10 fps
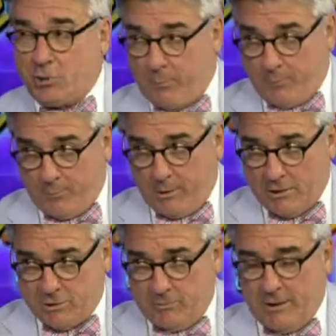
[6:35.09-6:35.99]
Remember
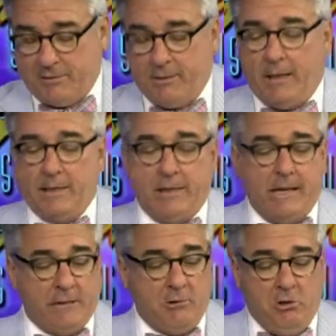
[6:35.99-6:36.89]
Bellagio
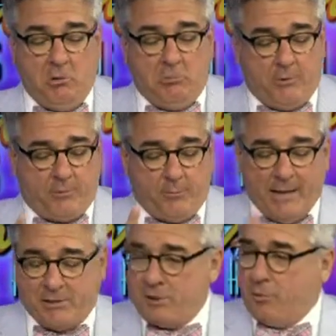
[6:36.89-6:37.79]
1998 right. with the
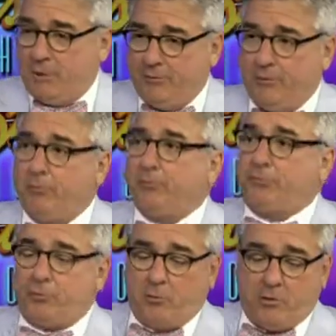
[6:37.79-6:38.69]
Maccionis at Le
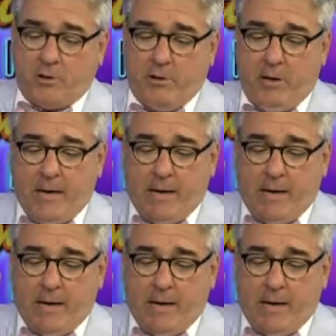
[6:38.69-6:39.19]
Cirque right.